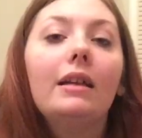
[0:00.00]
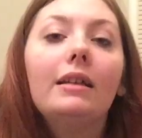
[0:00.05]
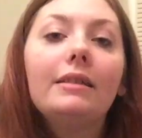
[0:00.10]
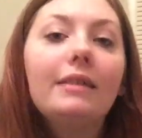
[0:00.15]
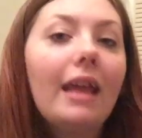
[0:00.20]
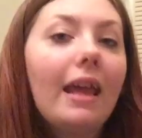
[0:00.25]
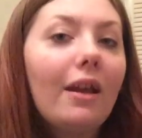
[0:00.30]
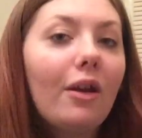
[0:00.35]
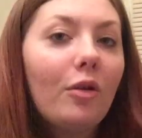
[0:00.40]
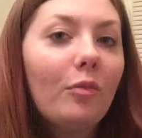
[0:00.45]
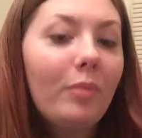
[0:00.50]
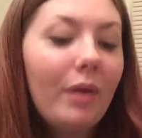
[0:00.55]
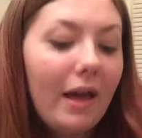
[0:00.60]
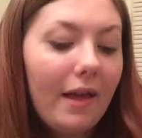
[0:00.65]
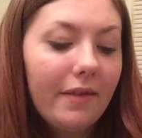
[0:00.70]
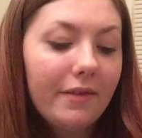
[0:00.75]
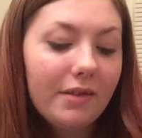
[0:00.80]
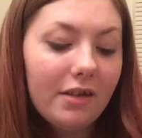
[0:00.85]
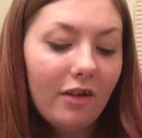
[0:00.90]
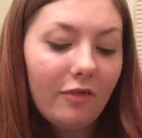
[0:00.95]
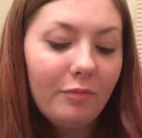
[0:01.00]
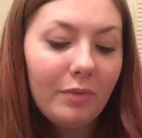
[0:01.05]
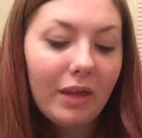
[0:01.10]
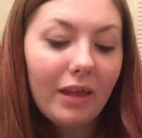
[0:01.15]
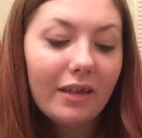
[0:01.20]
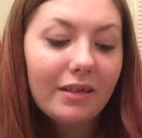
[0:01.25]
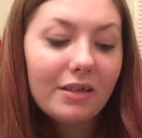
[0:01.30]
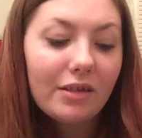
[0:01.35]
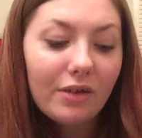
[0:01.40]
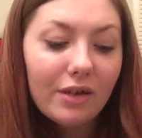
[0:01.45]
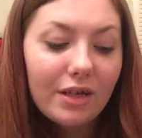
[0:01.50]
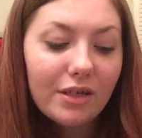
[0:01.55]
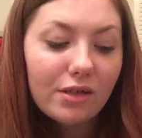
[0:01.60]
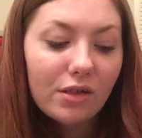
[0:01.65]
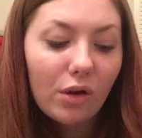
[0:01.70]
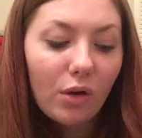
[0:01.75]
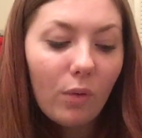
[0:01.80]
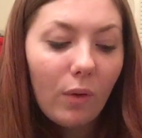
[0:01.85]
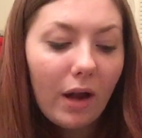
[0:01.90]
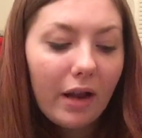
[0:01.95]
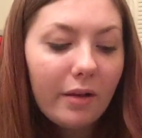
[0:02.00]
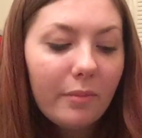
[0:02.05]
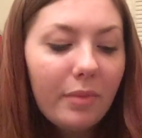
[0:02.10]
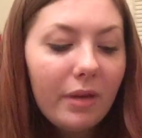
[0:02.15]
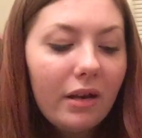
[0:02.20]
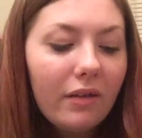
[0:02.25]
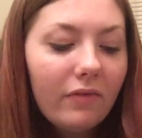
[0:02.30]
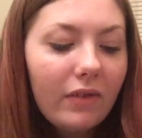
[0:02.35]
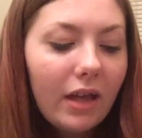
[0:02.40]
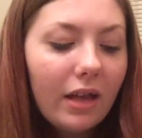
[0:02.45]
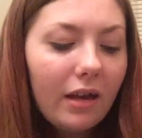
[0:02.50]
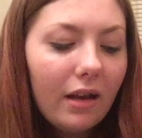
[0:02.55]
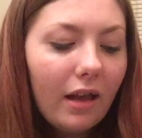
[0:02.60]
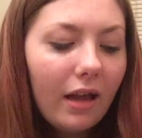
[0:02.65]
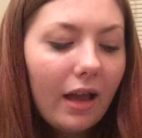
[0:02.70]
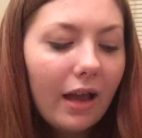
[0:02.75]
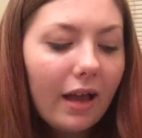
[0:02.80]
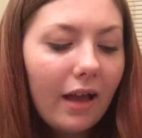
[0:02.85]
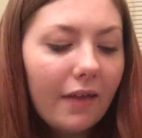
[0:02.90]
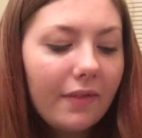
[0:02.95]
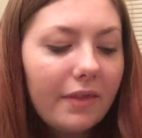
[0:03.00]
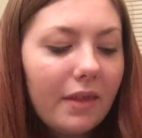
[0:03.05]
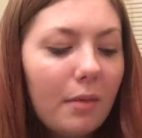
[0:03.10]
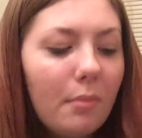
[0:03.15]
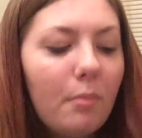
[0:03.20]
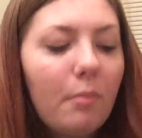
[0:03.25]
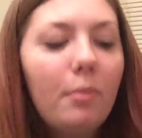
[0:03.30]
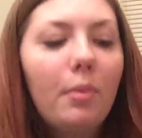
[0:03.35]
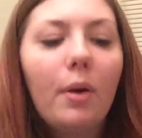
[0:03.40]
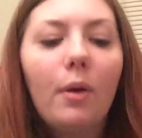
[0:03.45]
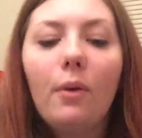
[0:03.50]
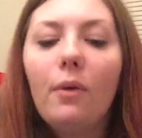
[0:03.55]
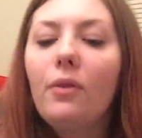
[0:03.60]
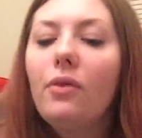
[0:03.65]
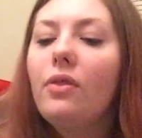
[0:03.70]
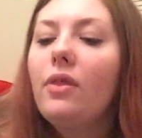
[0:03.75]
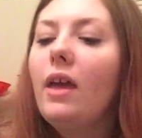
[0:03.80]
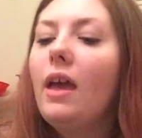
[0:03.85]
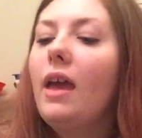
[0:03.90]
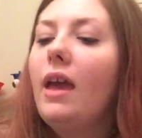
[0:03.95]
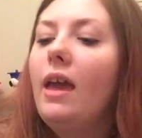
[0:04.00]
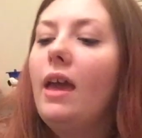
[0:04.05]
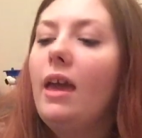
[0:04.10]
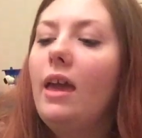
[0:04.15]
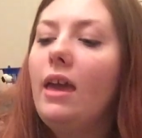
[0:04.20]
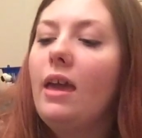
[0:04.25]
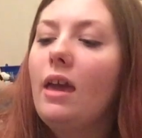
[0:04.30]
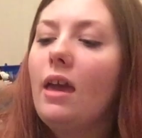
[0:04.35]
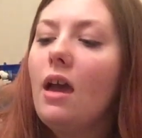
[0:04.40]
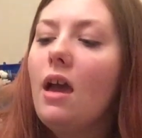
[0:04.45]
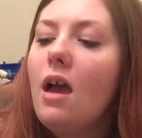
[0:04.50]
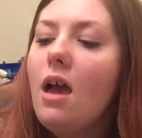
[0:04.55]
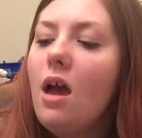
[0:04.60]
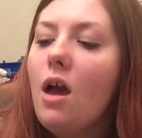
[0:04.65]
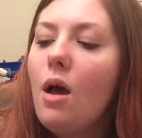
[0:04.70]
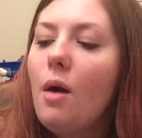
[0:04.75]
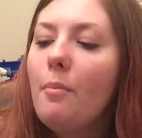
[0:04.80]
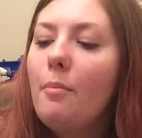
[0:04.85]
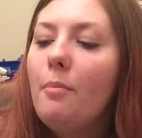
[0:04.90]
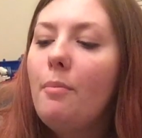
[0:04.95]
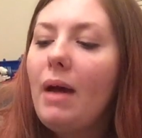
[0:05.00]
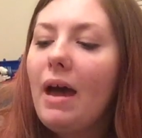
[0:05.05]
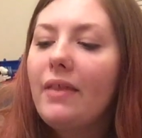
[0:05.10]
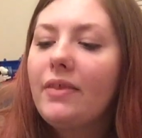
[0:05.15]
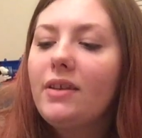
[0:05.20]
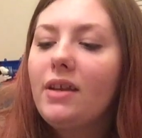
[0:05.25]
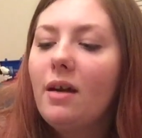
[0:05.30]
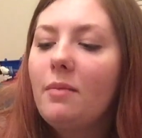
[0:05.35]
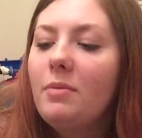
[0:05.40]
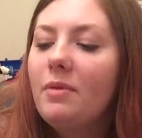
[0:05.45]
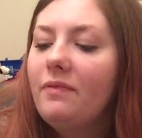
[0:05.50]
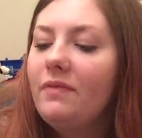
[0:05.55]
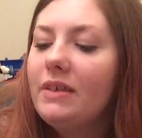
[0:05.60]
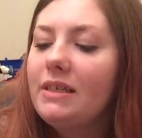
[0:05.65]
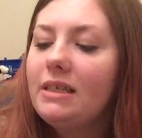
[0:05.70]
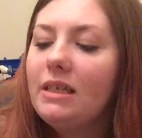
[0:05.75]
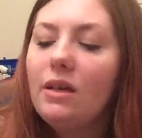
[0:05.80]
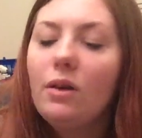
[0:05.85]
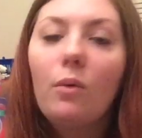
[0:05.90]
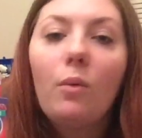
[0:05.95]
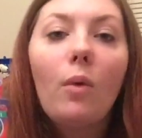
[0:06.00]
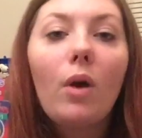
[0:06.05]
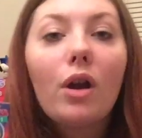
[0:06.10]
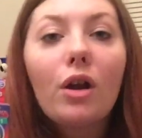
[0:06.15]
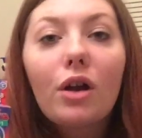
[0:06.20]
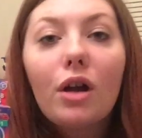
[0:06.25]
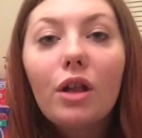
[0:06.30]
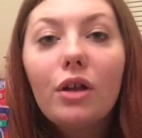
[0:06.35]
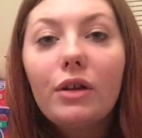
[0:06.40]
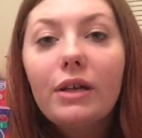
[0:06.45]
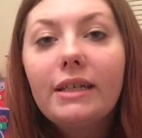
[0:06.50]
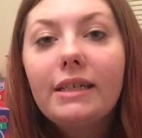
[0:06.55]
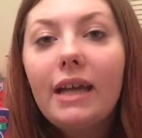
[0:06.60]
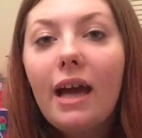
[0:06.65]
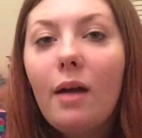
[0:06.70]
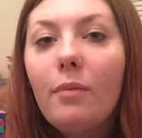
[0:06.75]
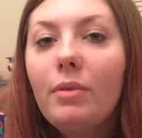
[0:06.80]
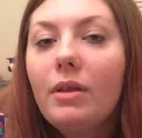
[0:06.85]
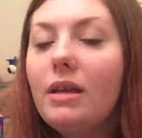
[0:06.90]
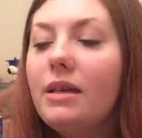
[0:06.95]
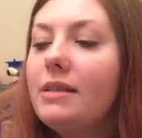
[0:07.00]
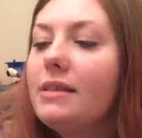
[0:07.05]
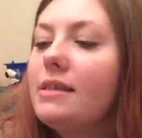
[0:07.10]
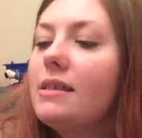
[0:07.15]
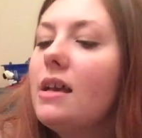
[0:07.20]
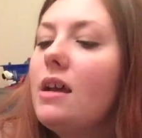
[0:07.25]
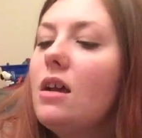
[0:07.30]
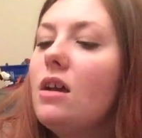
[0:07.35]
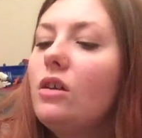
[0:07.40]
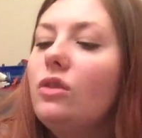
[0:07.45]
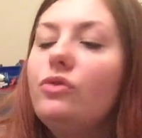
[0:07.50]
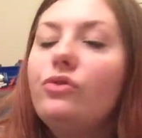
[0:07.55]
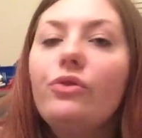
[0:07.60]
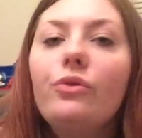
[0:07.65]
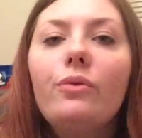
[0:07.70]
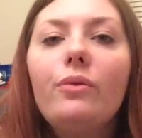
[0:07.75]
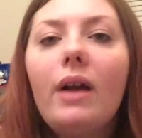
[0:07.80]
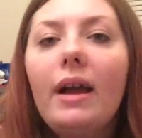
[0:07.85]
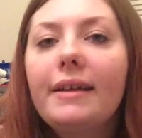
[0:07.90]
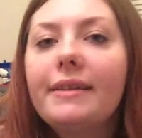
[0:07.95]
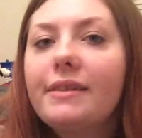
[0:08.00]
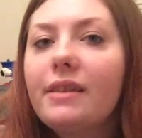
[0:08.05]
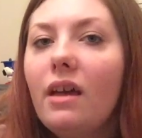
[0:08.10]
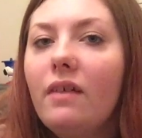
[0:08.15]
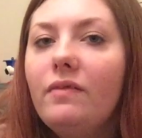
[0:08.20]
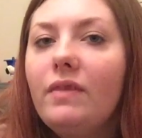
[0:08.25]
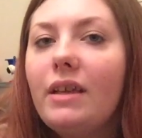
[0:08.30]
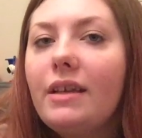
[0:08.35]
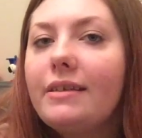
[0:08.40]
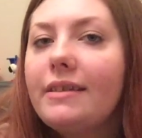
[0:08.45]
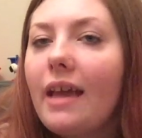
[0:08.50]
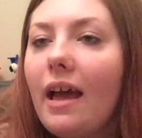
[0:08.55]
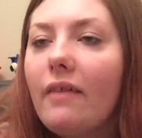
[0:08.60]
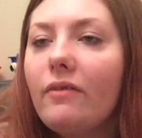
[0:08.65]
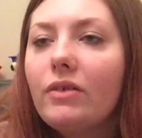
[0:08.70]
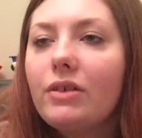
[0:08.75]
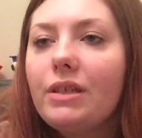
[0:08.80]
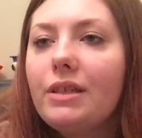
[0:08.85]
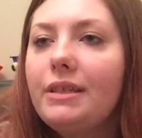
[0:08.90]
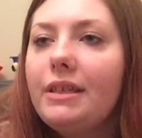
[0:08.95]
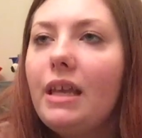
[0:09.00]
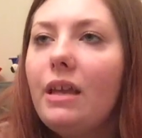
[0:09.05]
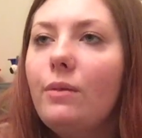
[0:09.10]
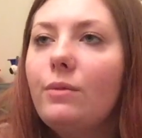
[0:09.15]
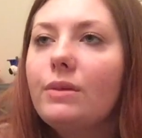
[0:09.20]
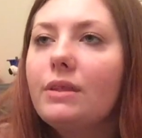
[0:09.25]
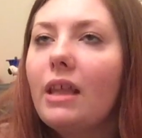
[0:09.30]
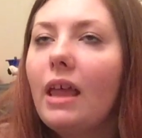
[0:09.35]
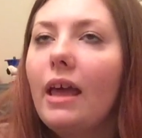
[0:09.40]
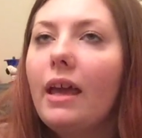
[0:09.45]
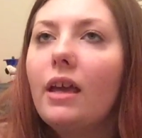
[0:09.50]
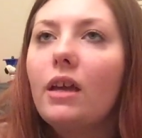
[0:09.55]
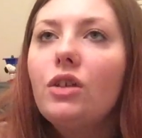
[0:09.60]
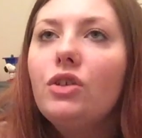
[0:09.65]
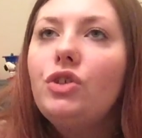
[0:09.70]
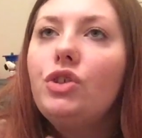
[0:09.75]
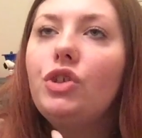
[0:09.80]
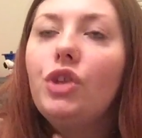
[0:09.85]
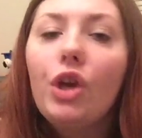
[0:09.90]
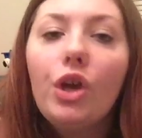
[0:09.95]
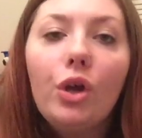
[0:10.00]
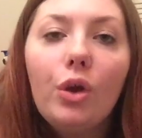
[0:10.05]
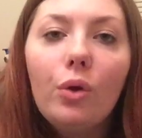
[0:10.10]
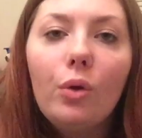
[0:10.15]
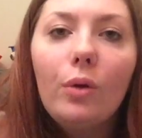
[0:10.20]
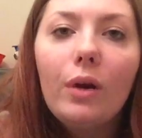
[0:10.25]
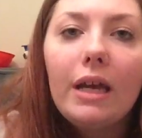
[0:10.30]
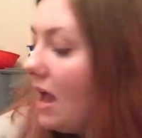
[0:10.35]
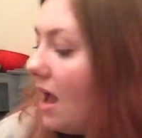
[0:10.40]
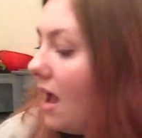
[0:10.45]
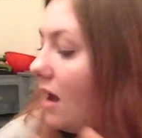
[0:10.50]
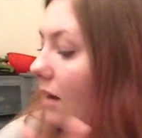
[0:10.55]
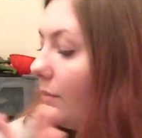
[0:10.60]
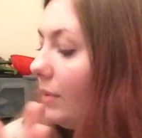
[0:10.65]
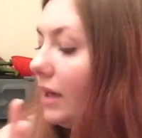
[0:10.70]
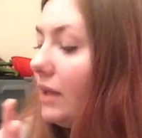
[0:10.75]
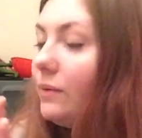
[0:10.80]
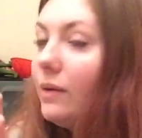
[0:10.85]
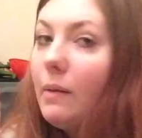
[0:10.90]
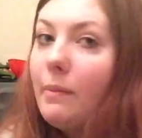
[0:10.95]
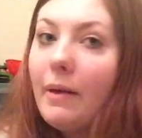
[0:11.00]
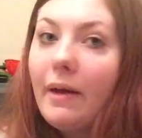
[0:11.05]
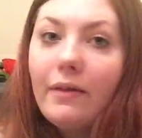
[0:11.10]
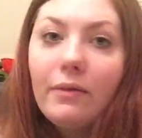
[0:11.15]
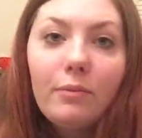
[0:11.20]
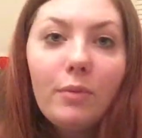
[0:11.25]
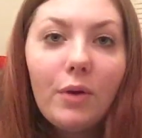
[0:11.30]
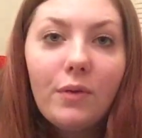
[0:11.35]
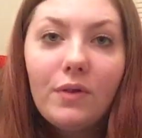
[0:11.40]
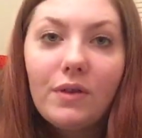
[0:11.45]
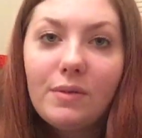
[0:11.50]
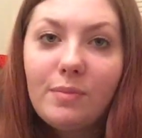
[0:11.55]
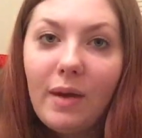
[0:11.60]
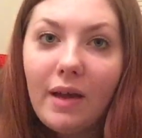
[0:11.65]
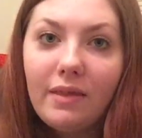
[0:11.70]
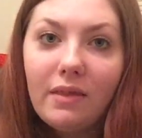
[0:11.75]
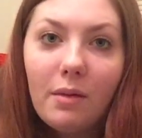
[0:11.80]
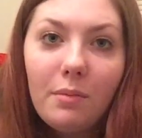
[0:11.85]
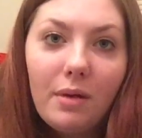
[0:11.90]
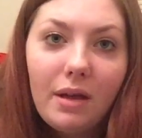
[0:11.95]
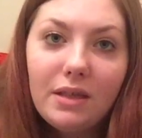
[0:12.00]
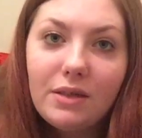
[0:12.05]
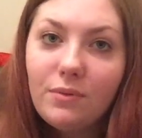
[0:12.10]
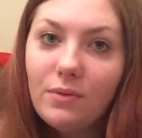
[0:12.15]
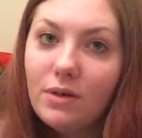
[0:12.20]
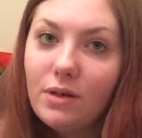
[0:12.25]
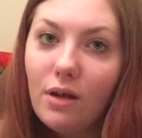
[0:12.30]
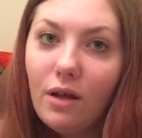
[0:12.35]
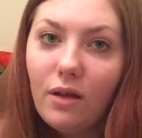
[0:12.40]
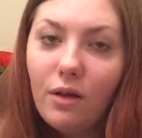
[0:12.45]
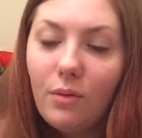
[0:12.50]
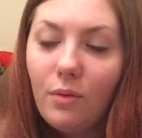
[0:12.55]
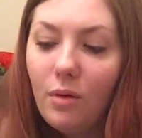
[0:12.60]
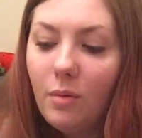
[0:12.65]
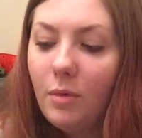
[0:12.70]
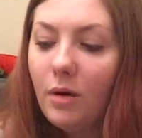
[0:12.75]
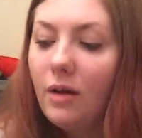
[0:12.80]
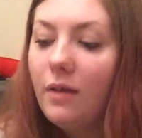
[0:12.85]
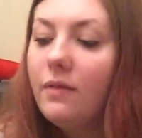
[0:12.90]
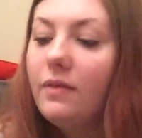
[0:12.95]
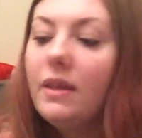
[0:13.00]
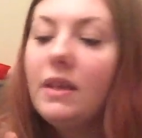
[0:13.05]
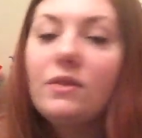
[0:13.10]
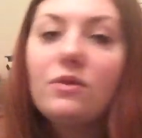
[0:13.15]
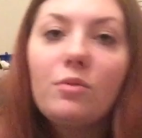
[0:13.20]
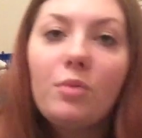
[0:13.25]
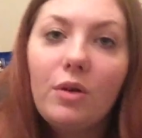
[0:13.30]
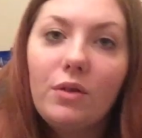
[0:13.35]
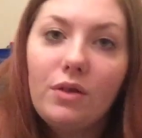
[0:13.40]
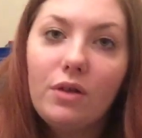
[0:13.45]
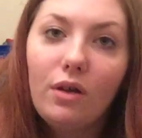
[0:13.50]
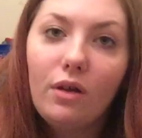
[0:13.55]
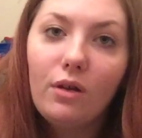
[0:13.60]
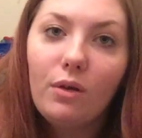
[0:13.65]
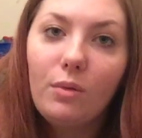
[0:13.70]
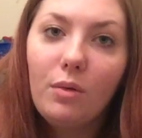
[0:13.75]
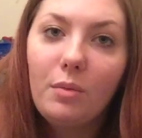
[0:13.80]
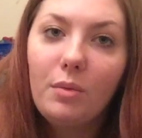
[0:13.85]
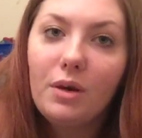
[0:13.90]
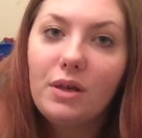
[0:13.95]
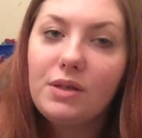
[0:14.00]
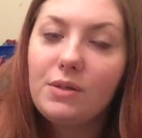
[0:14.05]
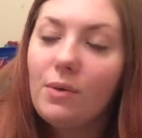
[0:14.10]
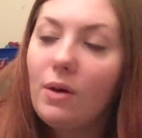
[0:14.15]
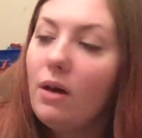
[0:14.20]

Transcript: Staying on bath stuff, because there is quite a bit of it, I got them both a bathtub fizzy watercoloring tablets. Drew has loved these ever since he was like 2. By the way, both those bathtub paints were $1 at Walmart. These are both $1 at Walmart as